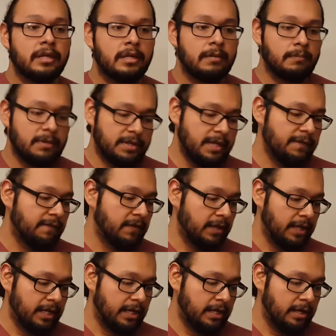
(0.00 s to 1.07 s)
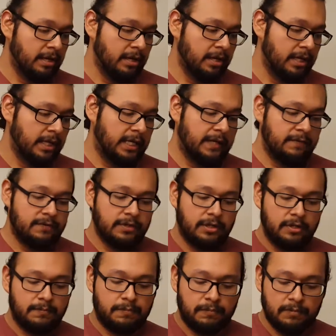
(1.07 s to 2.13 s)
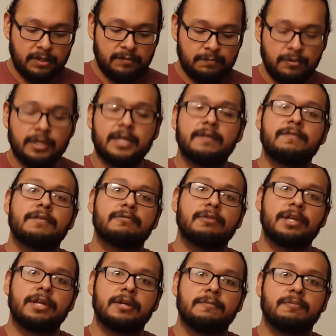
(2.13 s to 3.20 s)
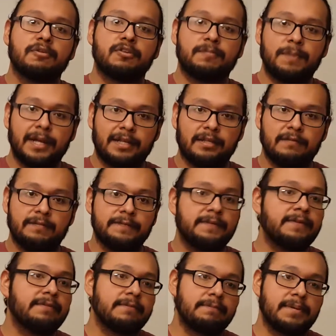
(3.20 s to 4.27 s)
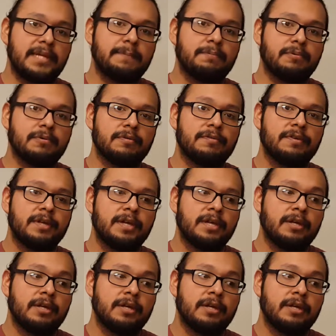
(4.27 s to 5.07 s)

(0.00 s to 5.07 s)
But definitely, this book gives a really good perspective of different peoples,